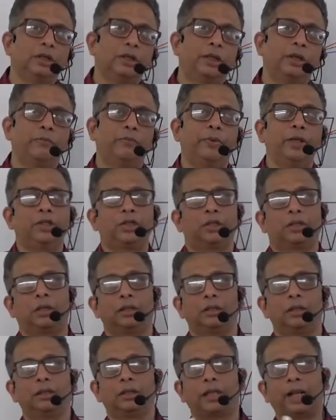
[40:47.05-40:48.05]
which
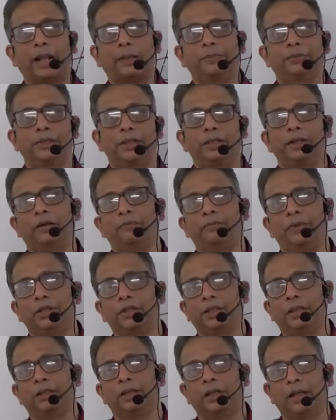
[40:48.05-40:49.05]
colors are absent and
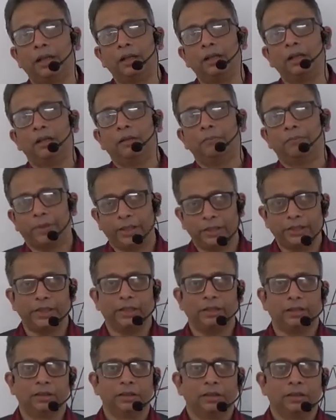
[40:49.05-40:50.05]
which colors are
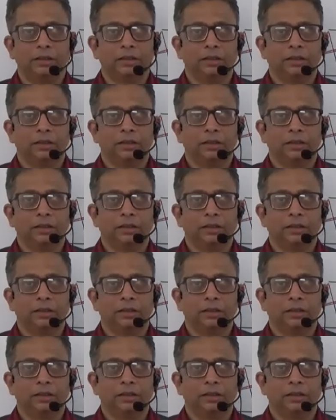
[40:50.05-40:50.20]
present.